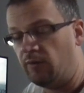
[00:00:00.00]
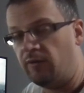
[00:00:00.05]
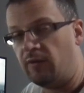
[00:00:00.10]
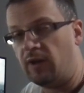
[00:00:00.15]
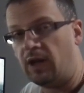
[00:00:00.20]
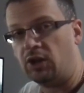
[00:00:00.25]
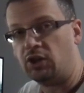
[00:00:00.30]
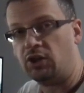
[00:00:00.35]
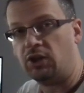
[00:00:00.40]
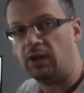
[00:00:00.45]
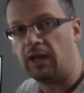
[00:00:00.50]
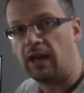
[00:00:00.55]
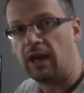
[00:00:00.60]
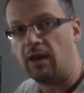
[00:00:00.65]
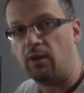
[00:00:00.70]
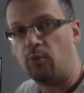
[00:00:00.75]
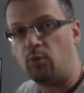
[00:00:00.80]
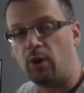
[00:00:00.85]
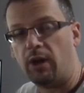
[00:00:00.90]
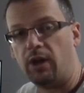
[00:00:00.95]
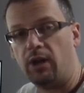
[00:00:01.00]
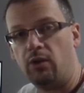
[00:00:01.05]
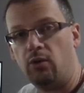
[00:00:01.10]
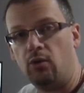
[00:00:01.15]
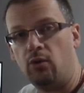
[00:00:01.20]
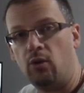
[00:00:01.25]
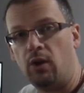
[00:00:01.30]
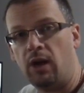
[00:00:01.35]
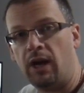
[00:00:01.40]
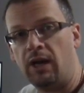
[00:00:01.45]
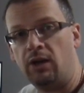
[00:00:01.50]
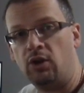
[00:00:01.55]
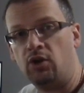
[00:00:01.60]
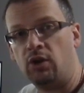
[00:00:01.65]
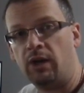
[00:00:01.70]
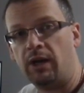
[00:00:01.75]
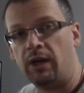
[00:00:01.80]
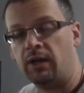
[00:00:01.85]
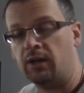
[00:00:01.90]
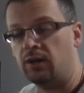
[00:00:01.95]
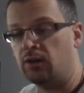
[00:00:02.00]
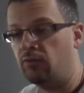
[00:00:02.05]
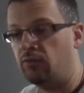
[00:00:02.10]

flash and calibrate your EDTracker.